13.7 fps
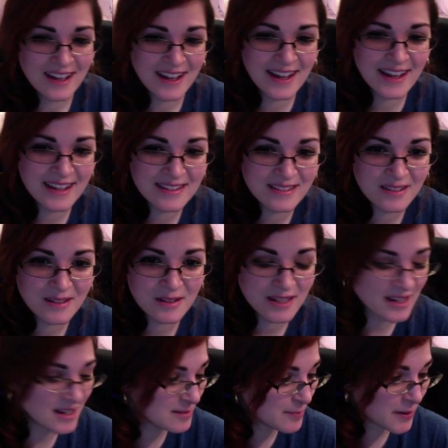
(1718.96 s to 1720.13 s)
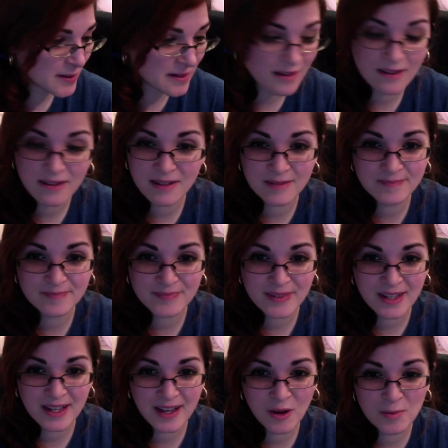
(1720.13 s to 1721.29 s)
And uh, yeah, but uh,
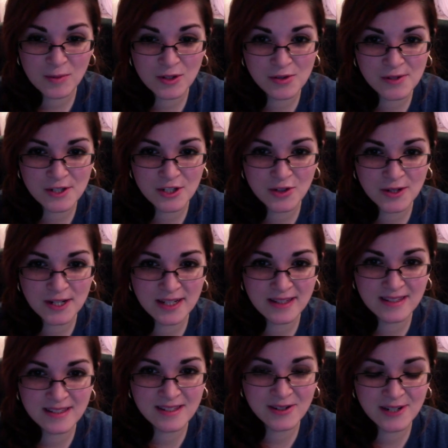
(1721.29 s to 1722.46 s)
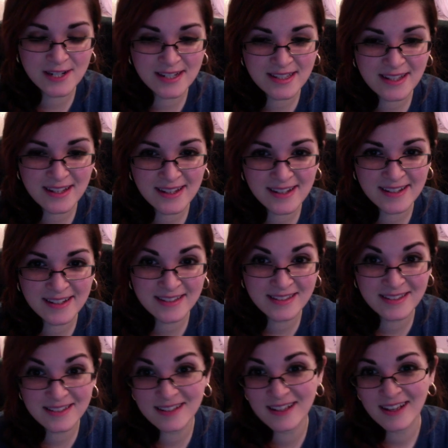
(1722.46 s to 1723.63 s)
I hope you enjoyed this series, and
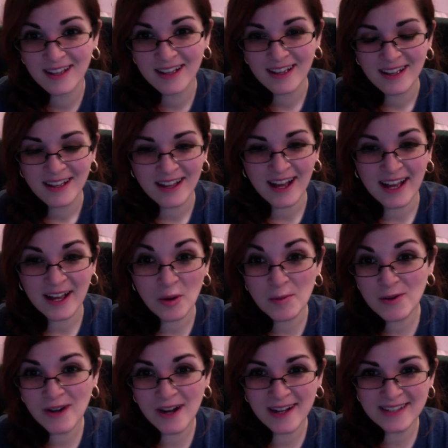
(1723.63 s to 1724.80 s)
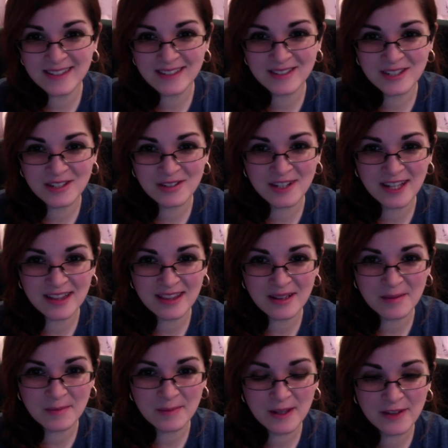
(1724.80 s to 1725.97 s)
I hope you guys continue to get
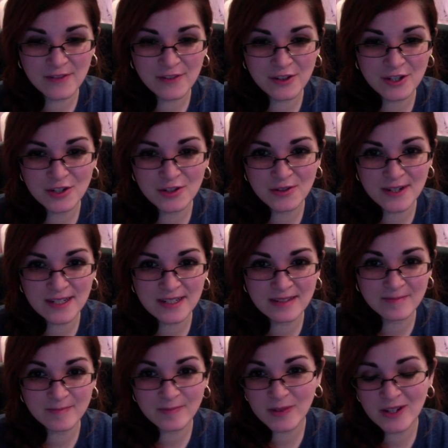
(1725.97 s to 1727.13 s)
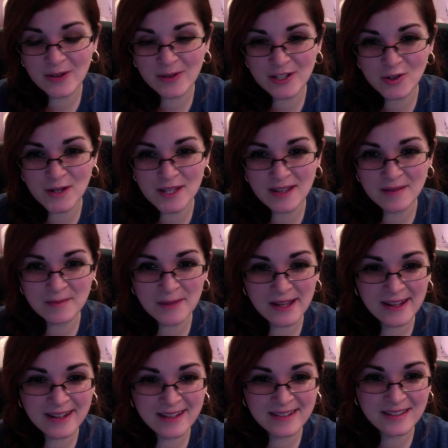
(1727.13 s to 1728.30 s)
them if you do. And you know enjoy them
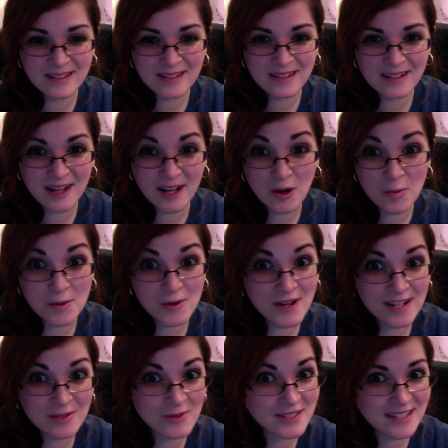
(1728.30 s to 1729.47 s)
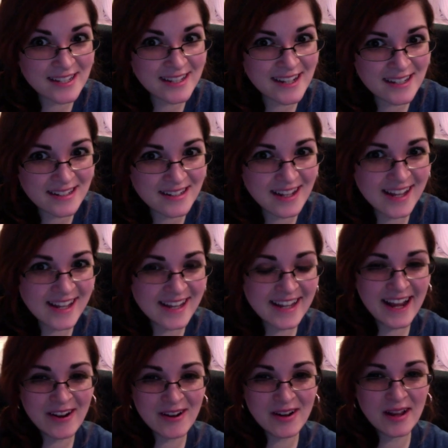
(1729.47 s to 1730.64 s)
and uh, I hope you guys one day get a
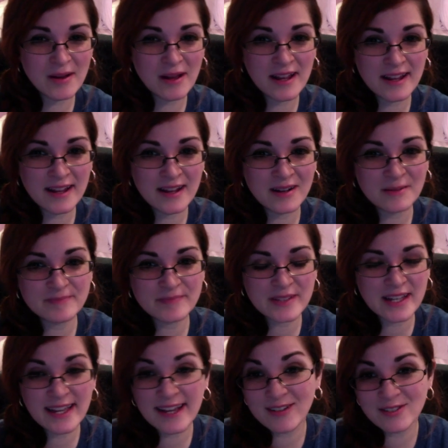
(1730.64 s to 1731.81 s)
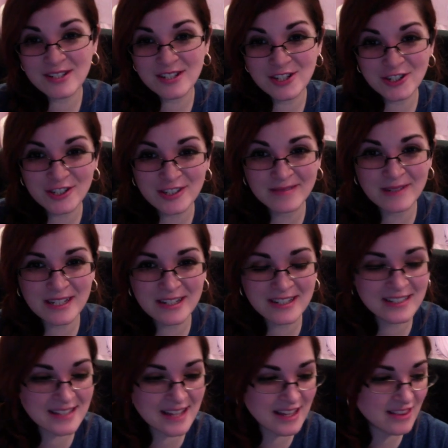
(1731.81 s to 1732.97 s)
Harry a um a house t-shirt because
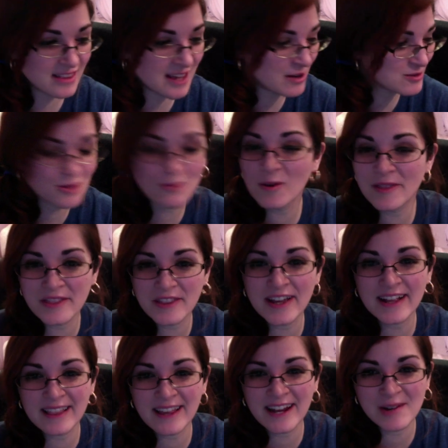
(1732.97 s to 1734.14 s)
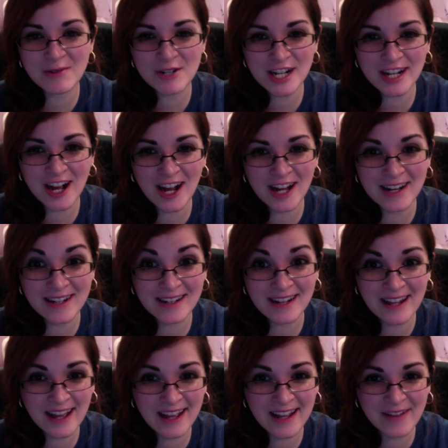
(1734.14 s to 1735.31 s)
I that was the one thing that I wish I got and
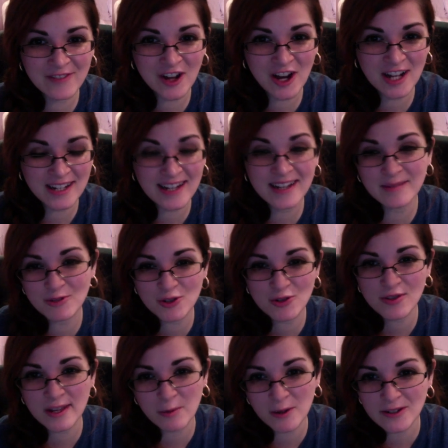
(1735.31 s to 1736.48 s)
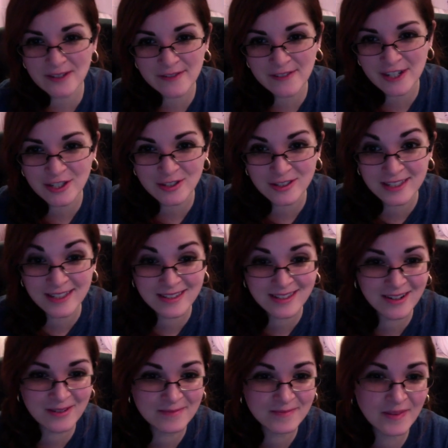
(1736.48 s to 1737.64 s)
I have not and I'm sure they will eventually
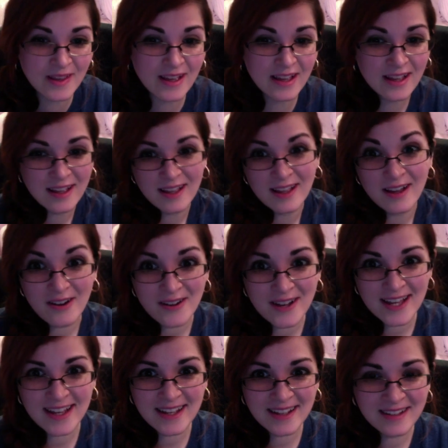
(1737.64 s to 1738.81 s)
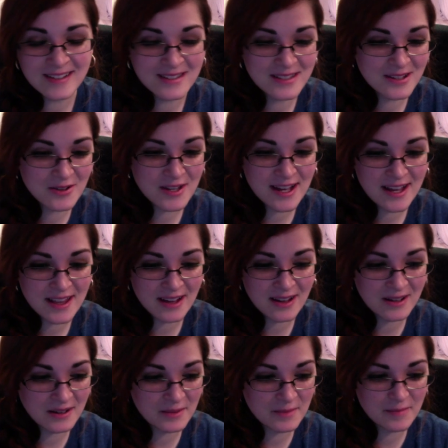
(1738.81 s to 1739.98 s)
so okay so yeah
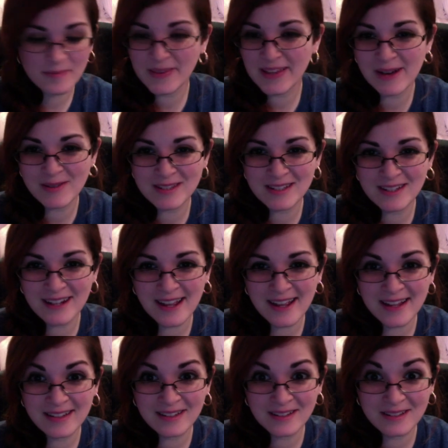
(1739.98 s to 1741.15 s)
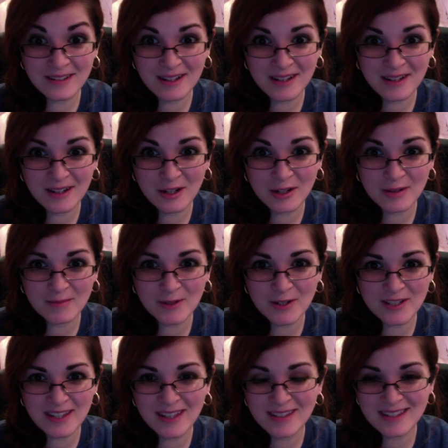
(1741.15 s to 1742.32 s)
um that was it and uh, I'm gonna
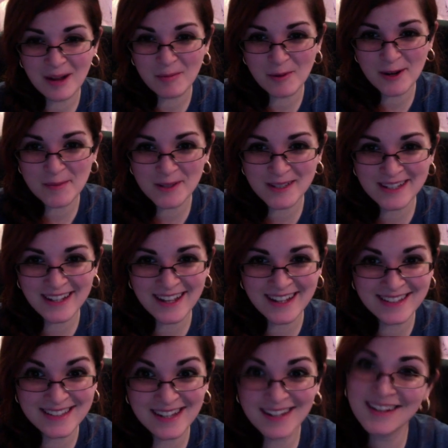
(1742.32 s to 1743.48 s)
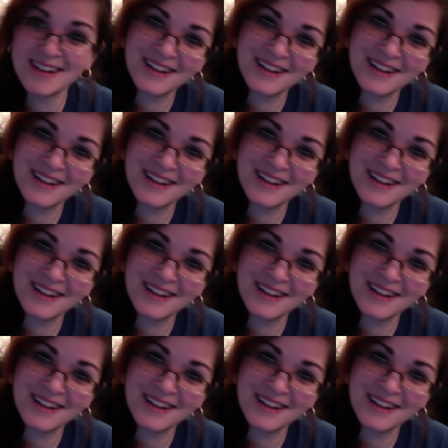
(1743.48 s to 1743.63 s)
stop rambling and say